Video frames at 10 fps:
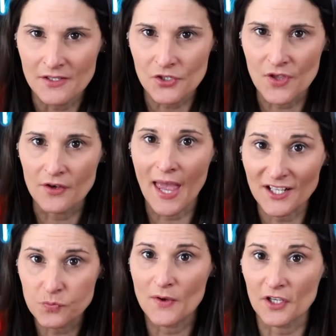So then
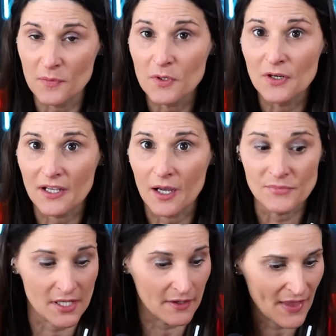that's where the community comes in.